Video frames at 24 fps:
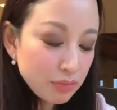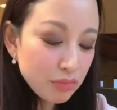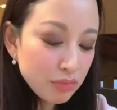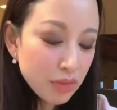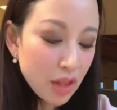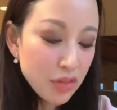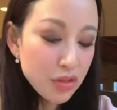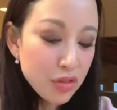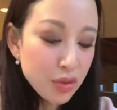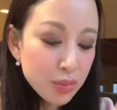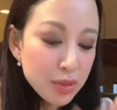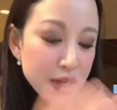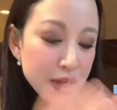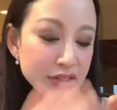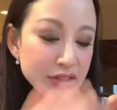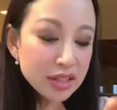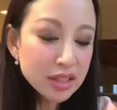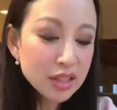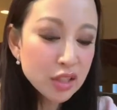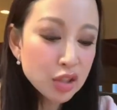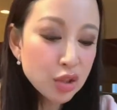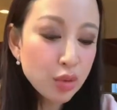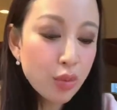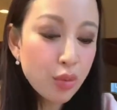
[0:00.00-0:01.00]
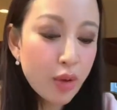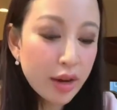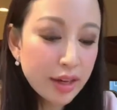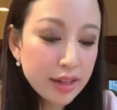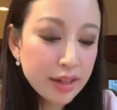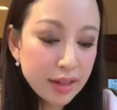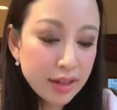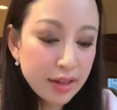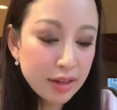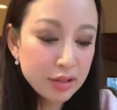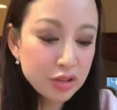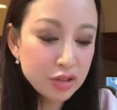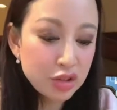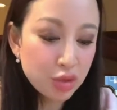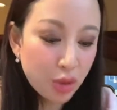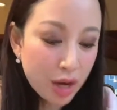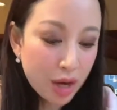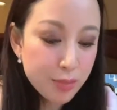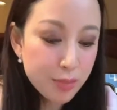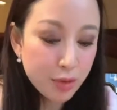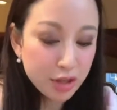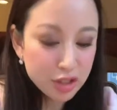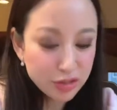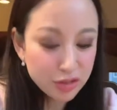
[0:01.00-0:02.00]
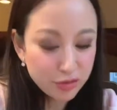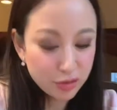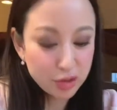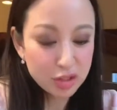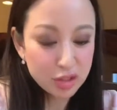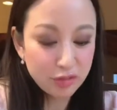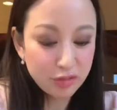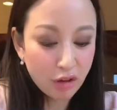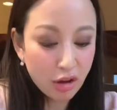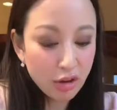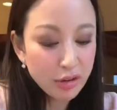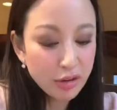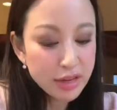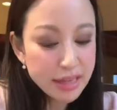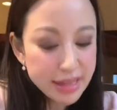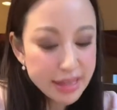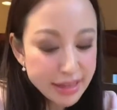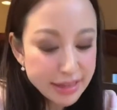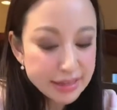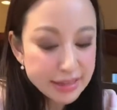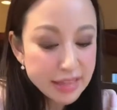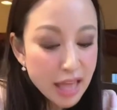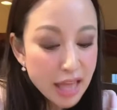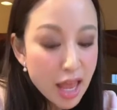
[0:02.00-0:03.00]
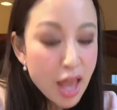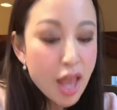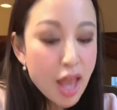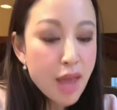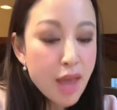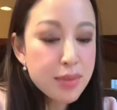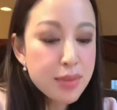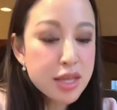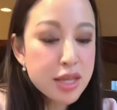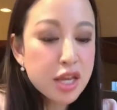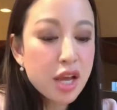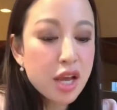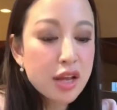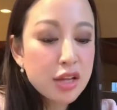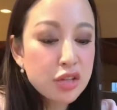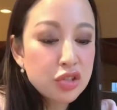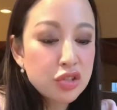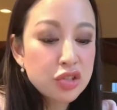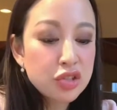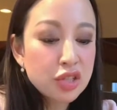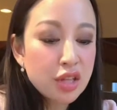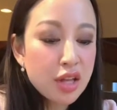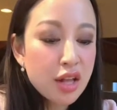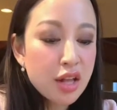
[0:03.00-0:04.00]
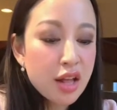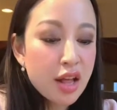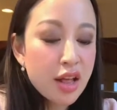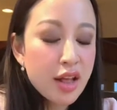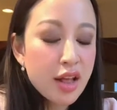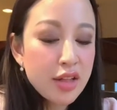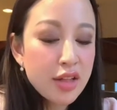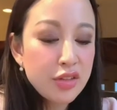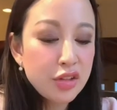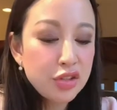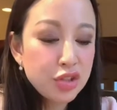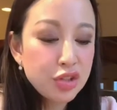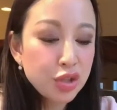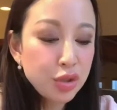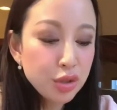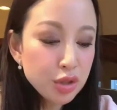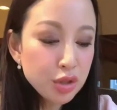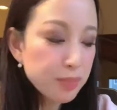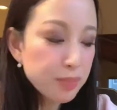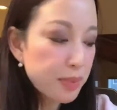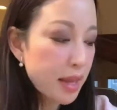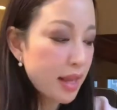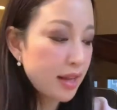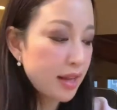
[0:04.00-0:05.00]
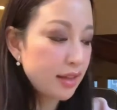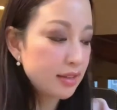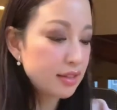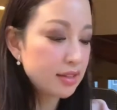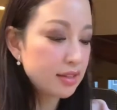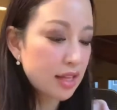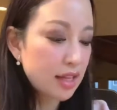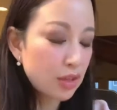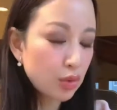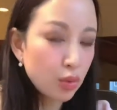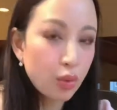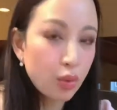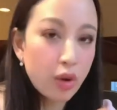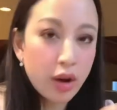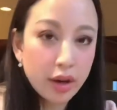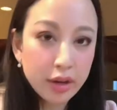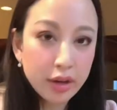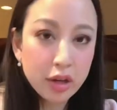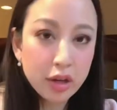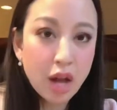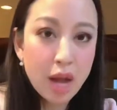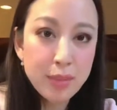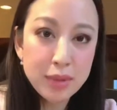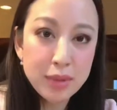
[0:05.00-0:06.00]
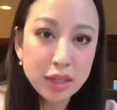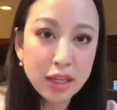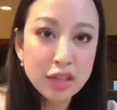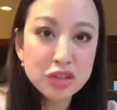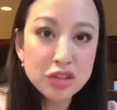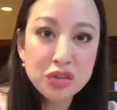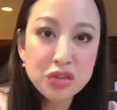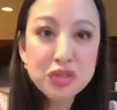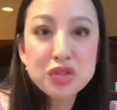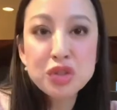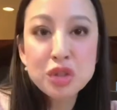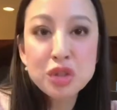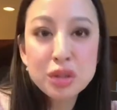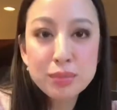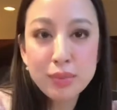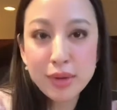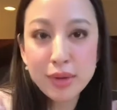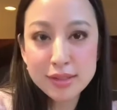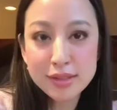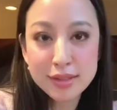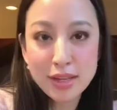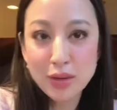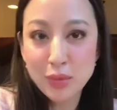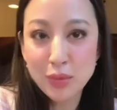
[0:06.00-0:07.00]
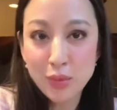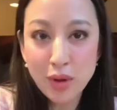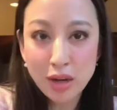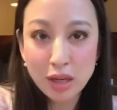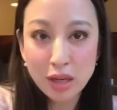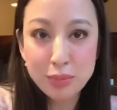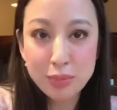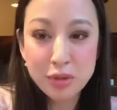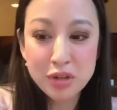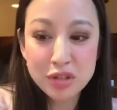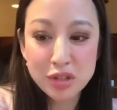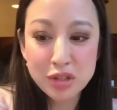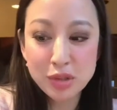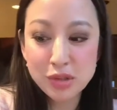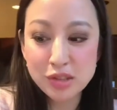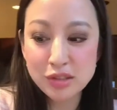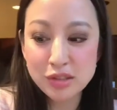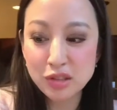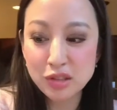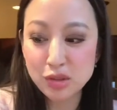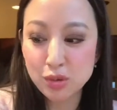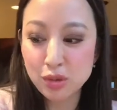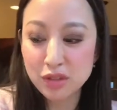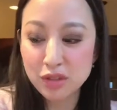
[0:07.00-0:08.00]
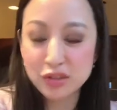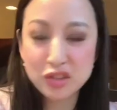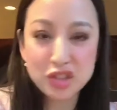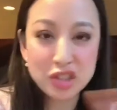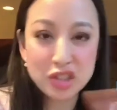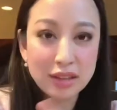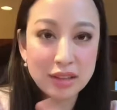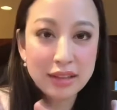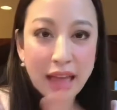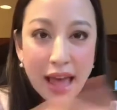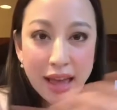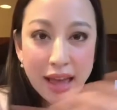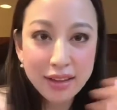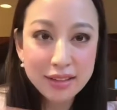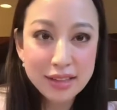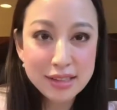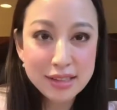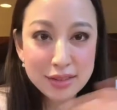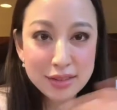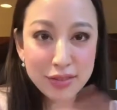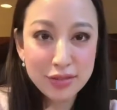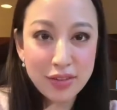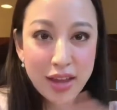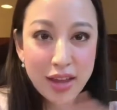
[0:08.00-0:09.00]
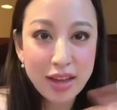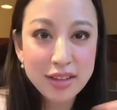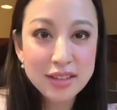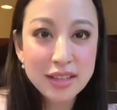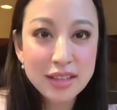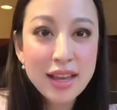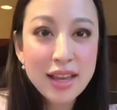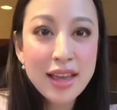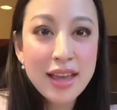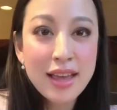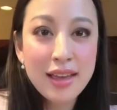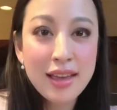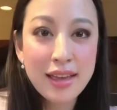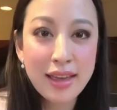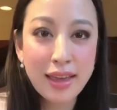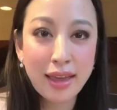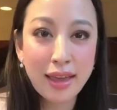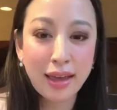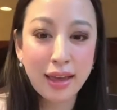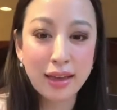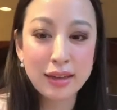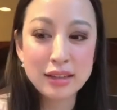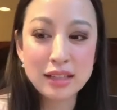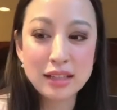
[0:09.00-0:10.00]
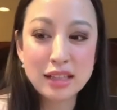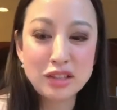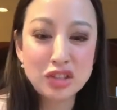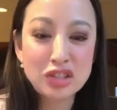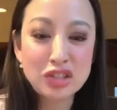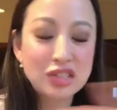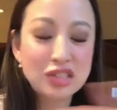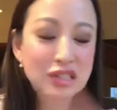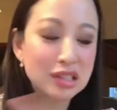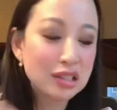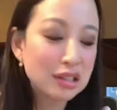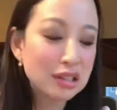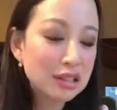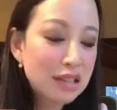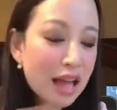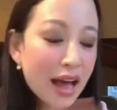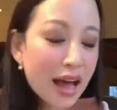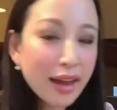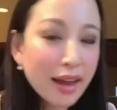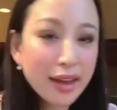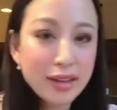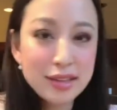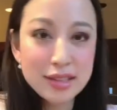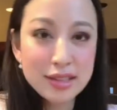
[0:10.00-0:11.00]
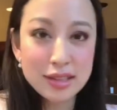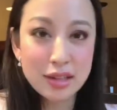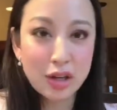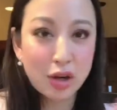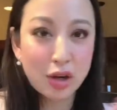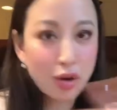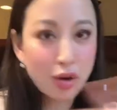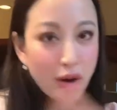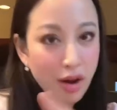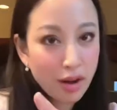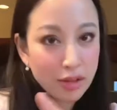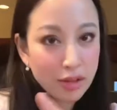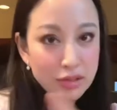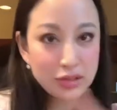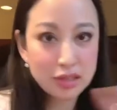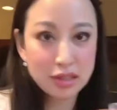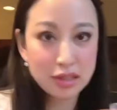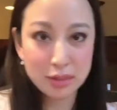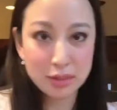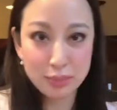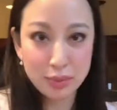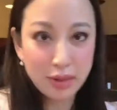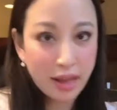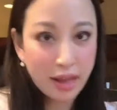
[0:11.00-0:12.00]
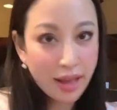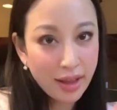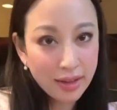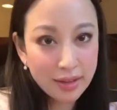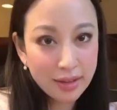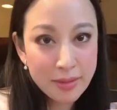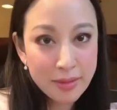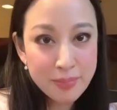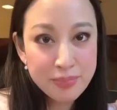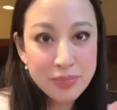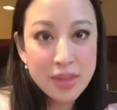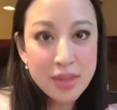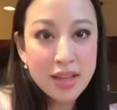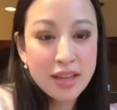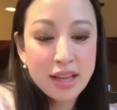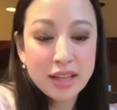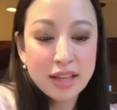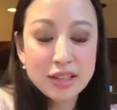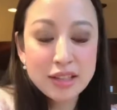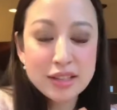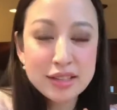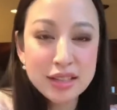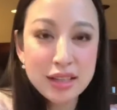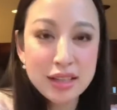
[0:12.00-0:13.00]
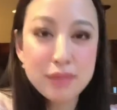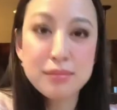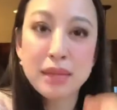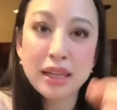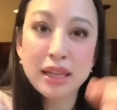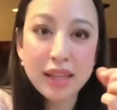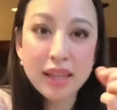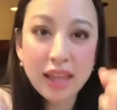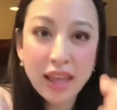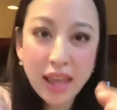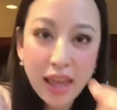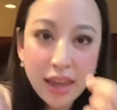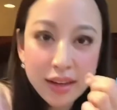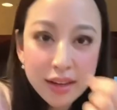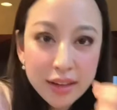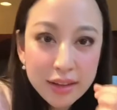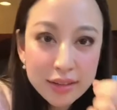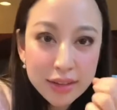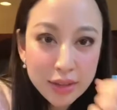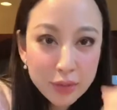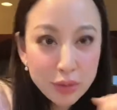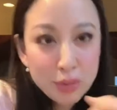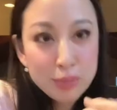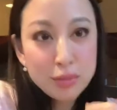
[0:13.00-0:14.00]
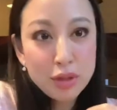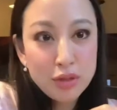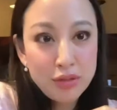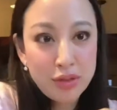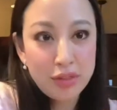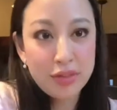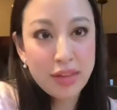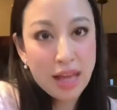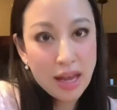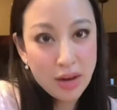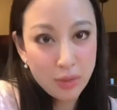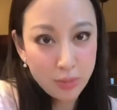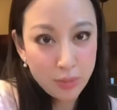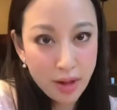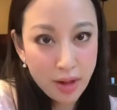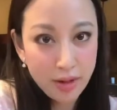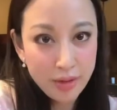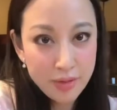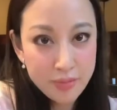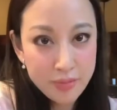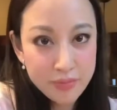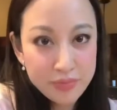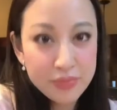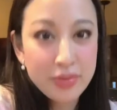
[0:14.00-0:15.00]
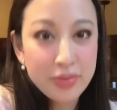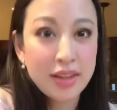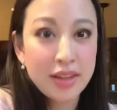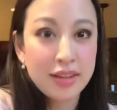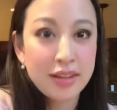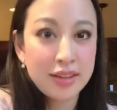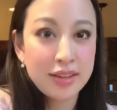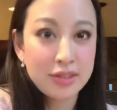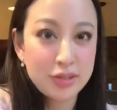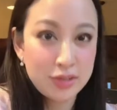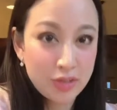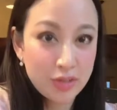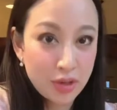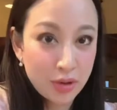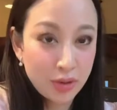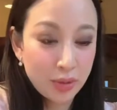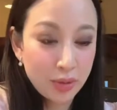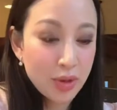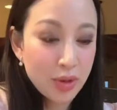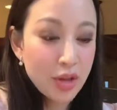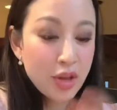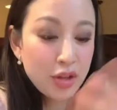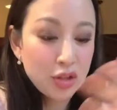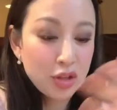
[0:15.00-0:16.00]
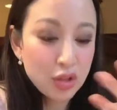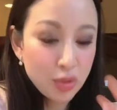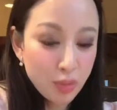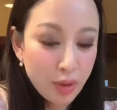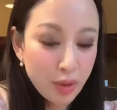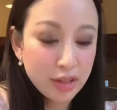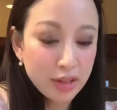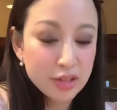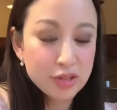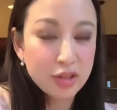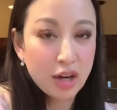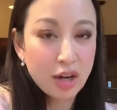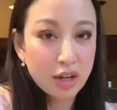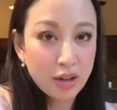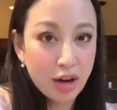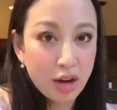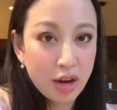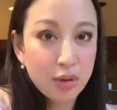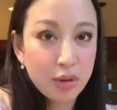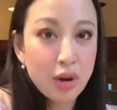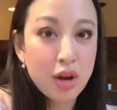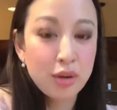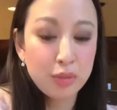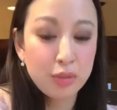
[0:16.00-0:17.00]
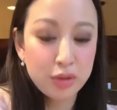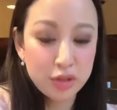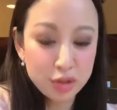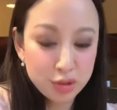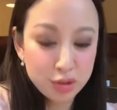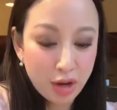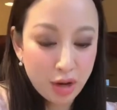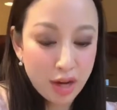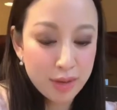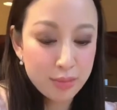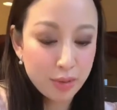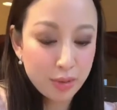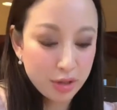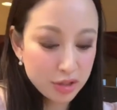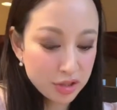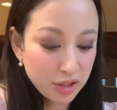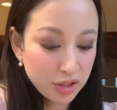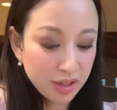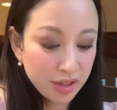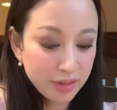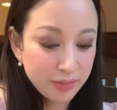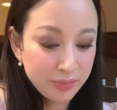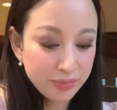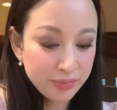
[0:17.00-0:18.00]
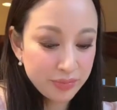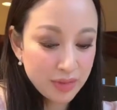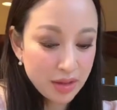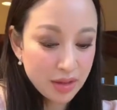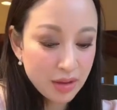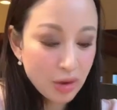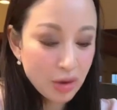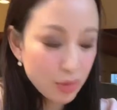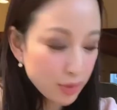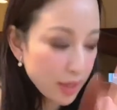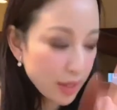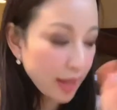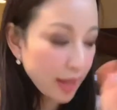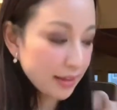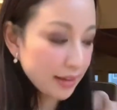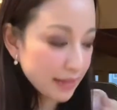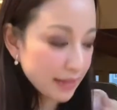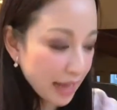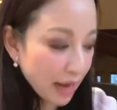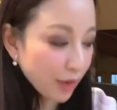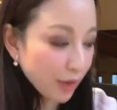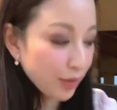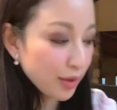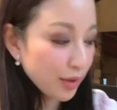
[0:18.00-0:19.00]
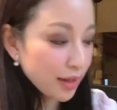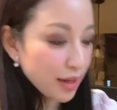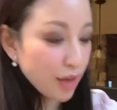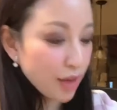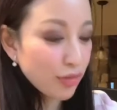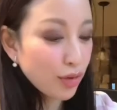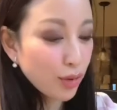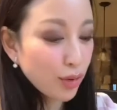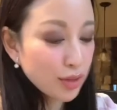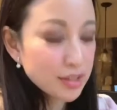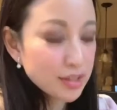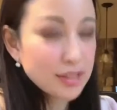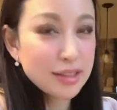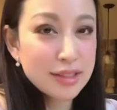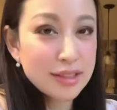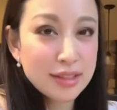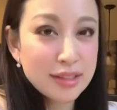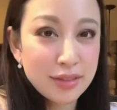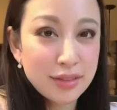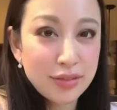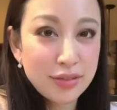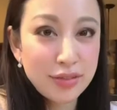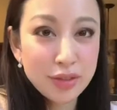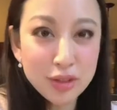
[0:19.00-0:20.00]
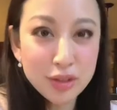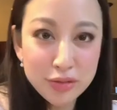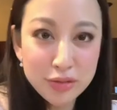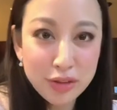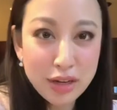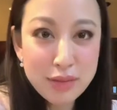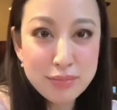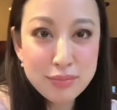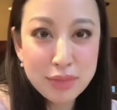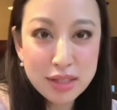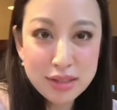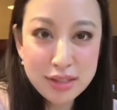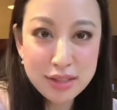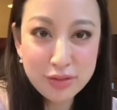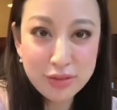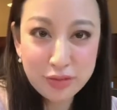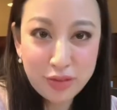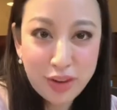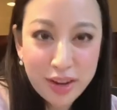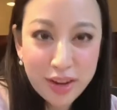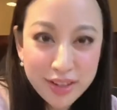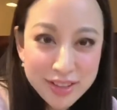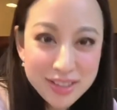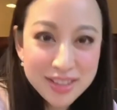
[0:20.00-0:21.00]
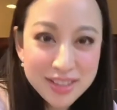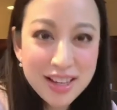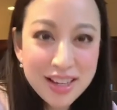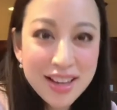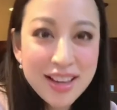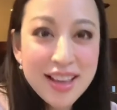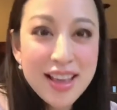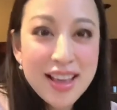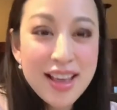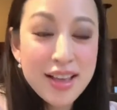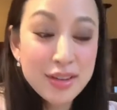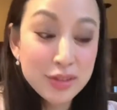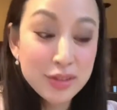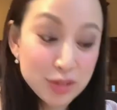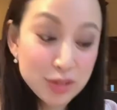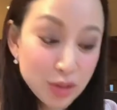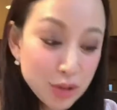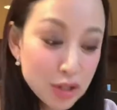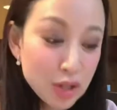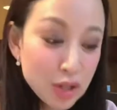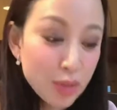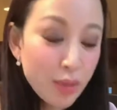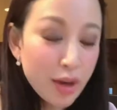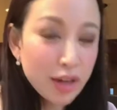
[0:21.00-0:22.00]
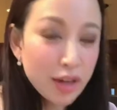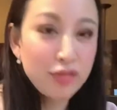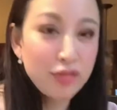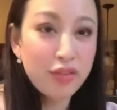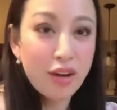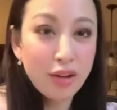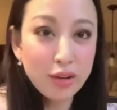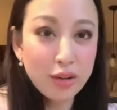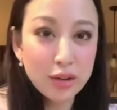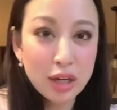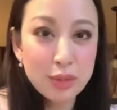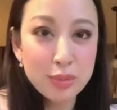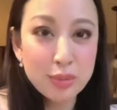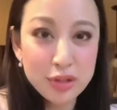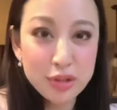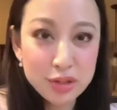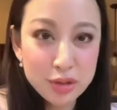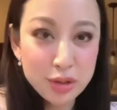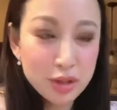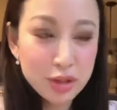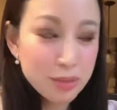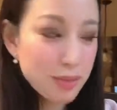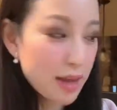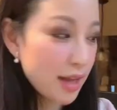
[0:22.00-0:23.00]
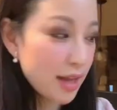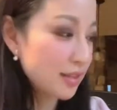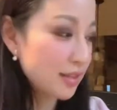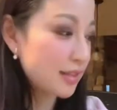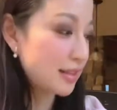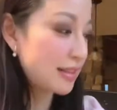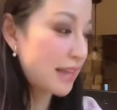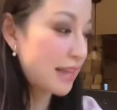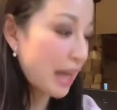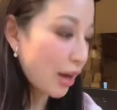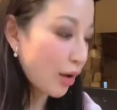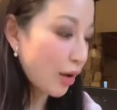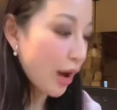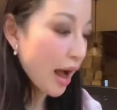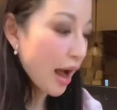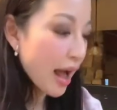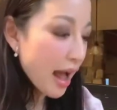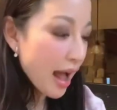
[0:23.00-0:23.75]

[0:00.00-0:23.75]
the reason that you want to dry brush, first of all, is because the toothpaste and water, combination of toothpaste and water, produces a sort of gelatinous effect, and it just slides across the plaque. It doesn't mechanically remove it that well. So you want to start out with dry brushing. Okay, now, of course, it doesn't feel very minty fresh, so you want to follow it up with toothpaste. Now,